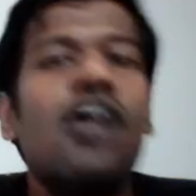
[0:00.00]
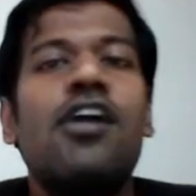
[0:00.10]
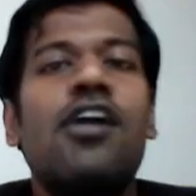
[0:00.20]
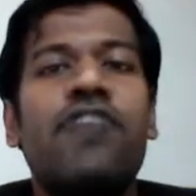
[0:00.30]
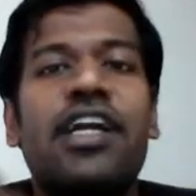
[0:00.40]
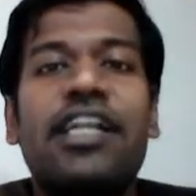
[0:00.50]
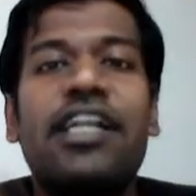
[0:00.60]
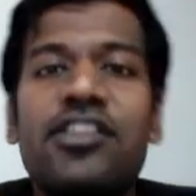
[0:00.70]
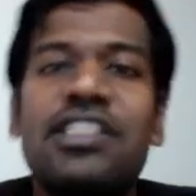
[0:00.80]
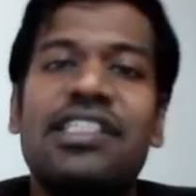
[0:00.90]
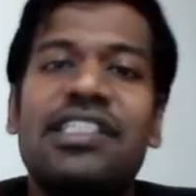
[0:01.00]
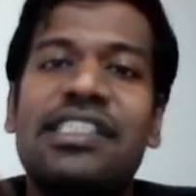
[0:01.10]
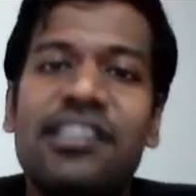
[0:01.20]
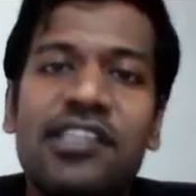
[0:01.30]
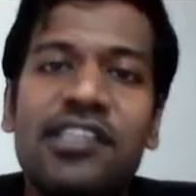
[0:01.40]
We are continuously
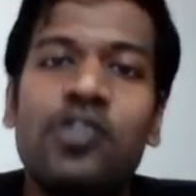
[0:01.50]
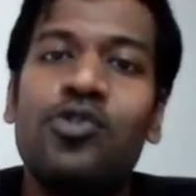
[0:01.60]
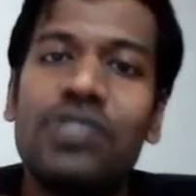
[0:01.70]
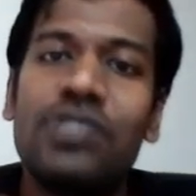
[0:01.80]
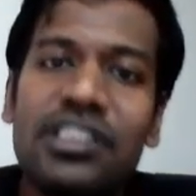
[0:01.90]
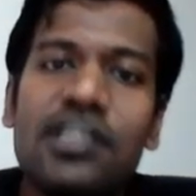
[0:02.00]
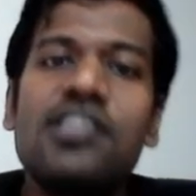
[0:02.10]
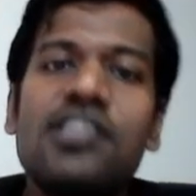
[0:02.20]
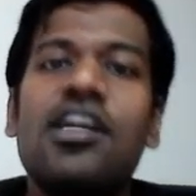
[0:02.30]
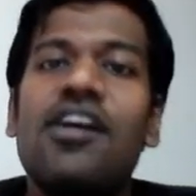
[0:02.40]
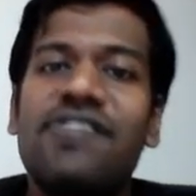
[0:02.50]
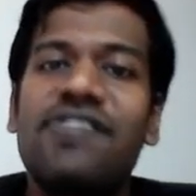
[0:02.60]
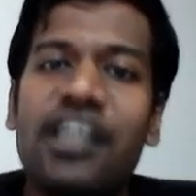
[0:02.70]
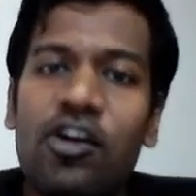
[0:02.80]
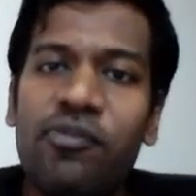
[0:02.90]
interested to do research,
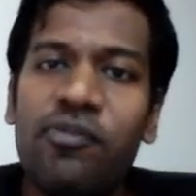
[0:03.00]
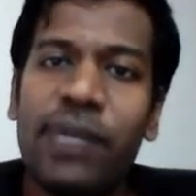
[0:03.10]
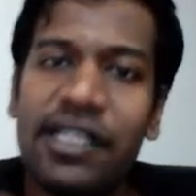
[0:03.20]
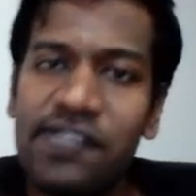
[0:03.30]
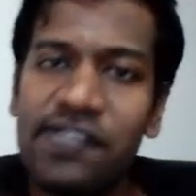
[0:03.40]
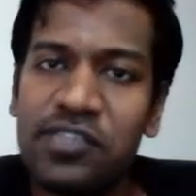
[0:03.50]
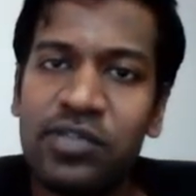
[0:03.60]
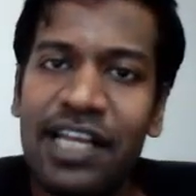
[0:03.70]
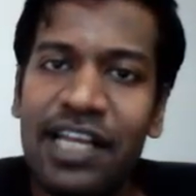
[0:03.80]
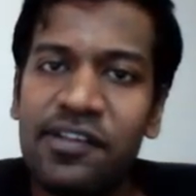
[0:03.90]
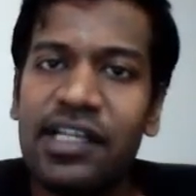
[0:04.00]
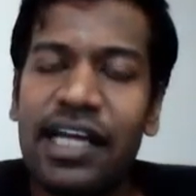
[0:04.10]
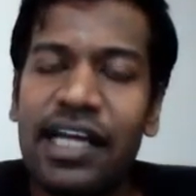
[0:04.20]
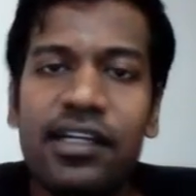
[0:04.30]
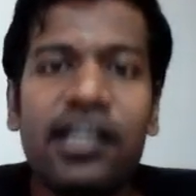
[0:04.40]
figure out better ways to deliver the
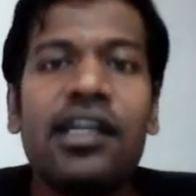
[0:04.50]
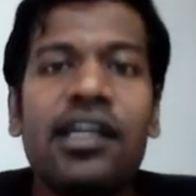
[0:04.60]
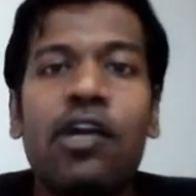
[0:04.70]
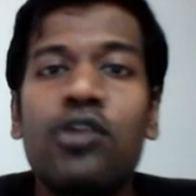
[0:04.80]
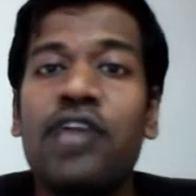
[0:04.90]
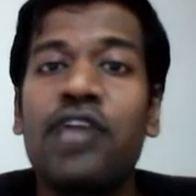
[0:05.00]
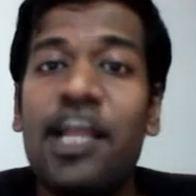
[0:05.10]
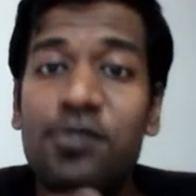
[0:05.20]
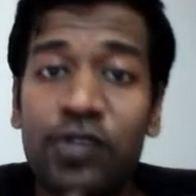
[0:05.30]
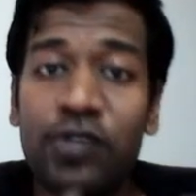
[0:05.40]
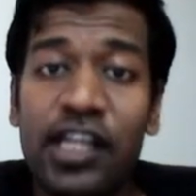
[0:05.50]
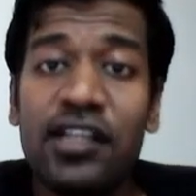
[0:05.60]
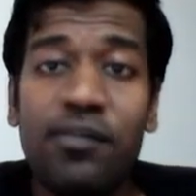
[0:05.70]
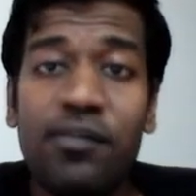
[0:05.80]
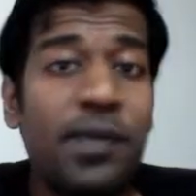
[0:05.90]
content, and also help students.
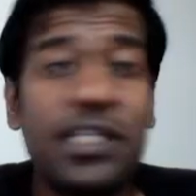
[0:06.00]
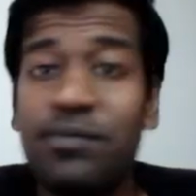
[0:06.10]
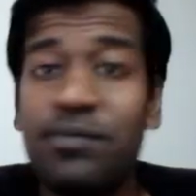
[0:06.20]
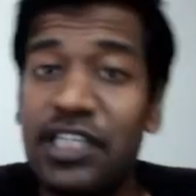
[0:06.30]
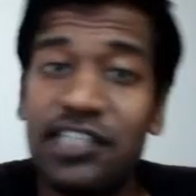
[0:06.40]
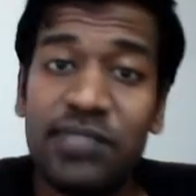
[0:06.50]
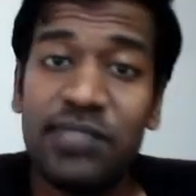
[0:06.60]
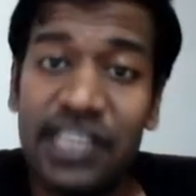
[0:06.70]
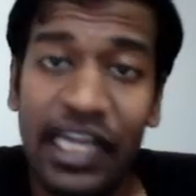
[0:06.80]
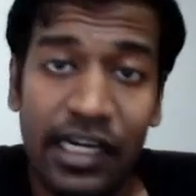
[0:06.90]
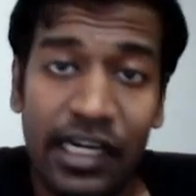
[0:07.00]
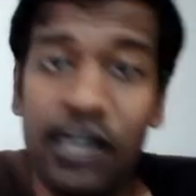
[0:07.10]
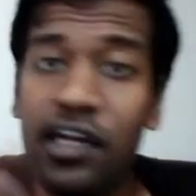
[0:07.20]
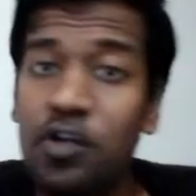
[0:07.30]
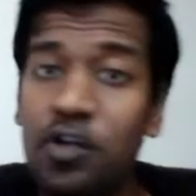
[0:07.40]
Maybe something is missing in
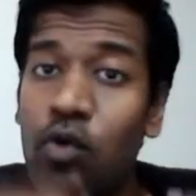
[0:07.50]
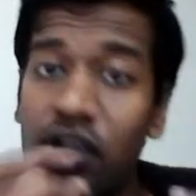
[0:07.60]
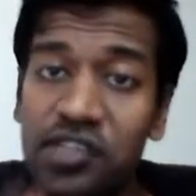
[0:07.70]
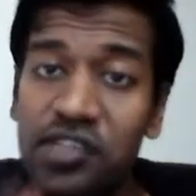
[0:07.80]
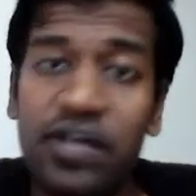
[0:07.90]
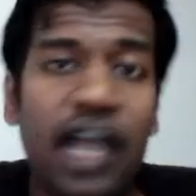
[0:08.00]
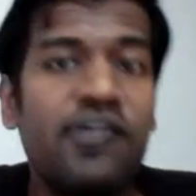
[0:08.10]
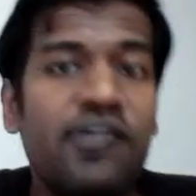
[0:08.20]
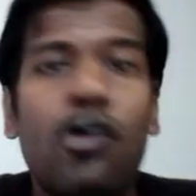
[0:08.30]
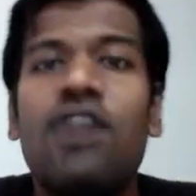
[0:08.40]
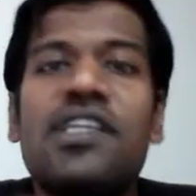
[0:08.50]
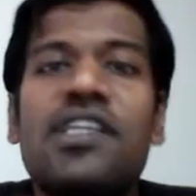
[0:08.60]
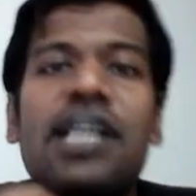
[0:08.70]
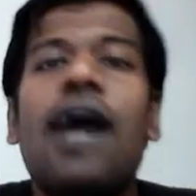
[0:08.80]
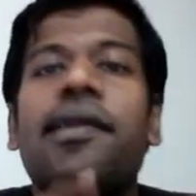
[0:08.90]
content you want us to add, we
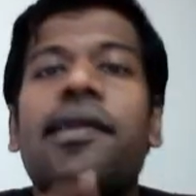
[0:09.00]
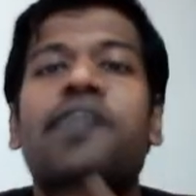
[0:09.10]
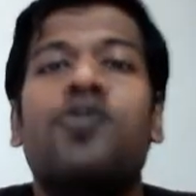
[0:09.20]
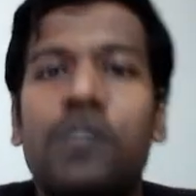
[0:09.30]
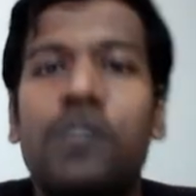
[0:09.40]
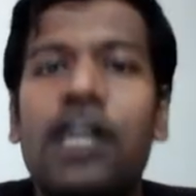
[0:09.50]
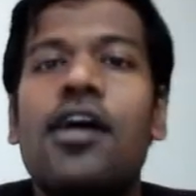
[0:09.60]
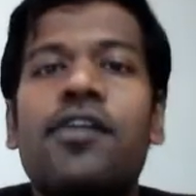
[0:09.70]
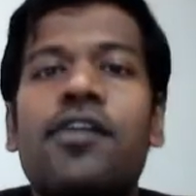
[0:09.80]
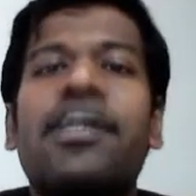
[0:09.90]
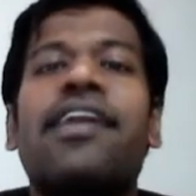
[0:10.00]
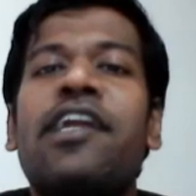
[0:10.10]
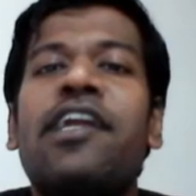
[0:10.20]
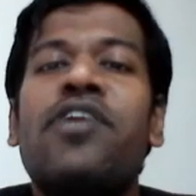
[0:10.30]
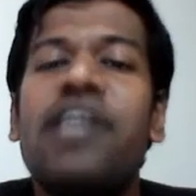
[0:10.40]
always are ready to do that. We are ready
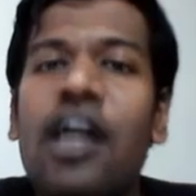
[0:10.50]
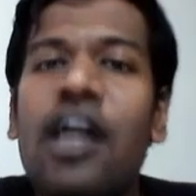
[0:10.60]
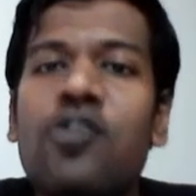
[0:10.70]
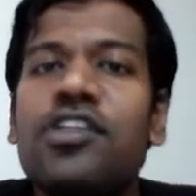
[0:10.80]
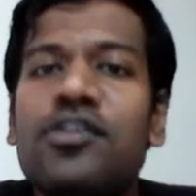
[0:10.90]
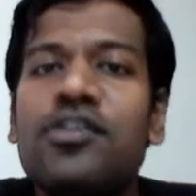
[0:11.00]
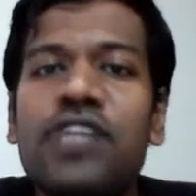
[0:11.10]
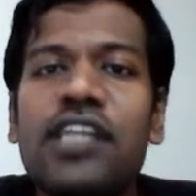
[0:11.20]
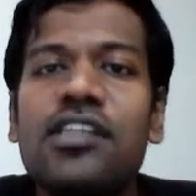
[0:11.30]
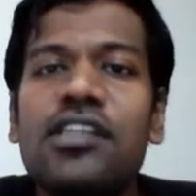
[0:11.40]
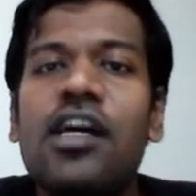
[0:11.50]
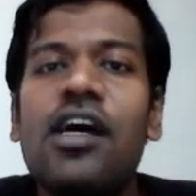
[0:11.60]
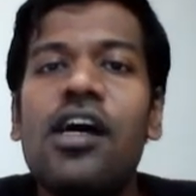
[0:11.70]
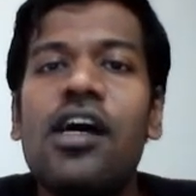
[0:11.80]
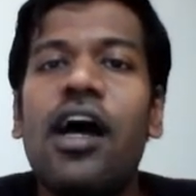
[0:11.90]
to hear out the students
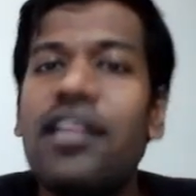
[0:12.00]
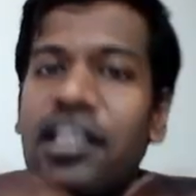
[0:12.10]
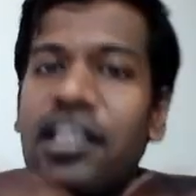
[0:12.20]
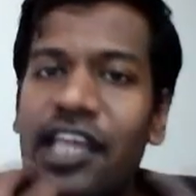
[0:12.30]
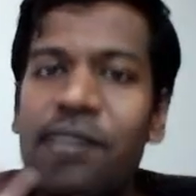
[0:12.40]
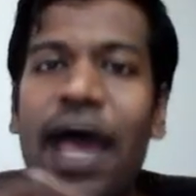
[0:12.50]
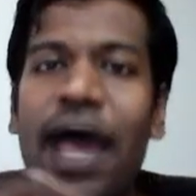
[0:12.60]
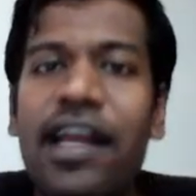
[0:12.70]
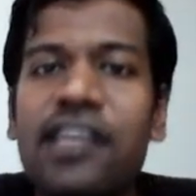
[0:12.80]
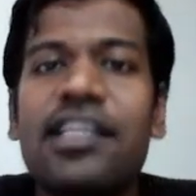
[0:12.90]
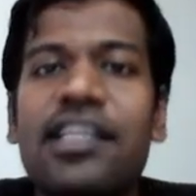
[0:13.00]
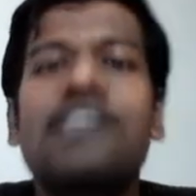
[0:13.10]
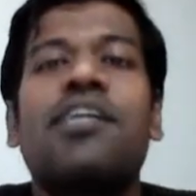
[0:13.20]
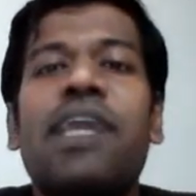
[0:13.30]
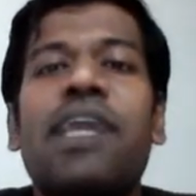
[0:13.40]
and then keep adding things
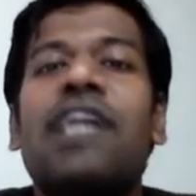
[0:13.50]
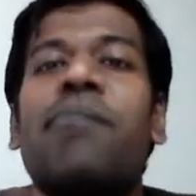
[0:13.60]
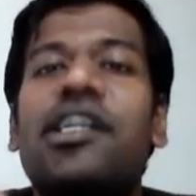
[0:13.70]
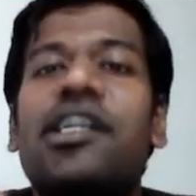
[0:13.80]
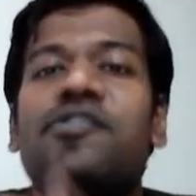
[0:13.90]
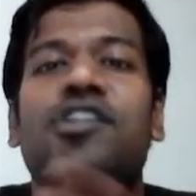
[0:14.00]
and make it better for the